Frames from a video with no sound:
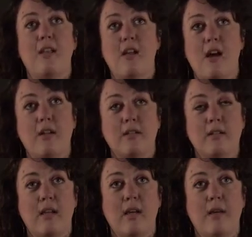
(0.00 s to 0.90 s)
not
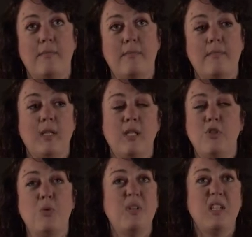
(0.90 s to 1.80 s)

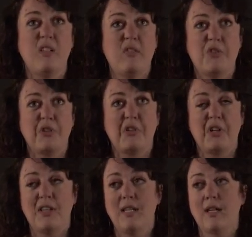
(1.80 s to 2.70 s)
do any division or
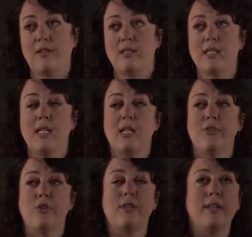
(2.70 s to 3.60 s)
anything else.
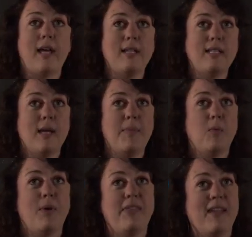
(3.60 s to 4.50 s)
So the last step, the
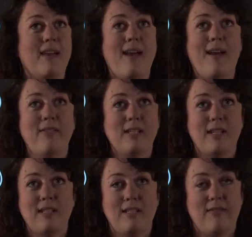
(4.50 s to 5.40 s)
one thing I haven't
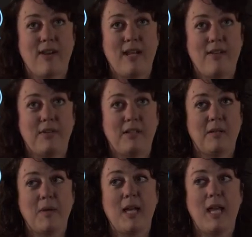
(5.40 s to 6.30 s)
done is divide everything
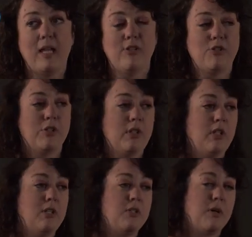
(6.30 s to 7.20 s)
by h.
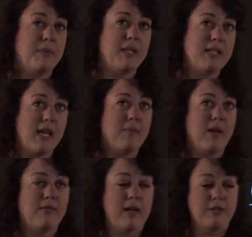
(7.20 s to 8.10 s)
So I'm going to take my
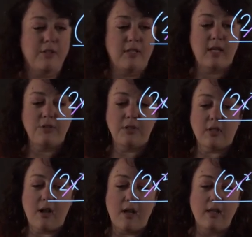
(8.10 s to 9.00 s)
fraction that I just
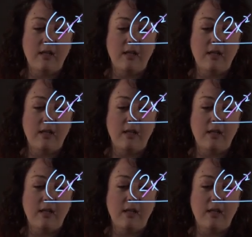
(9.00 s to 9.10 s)
got,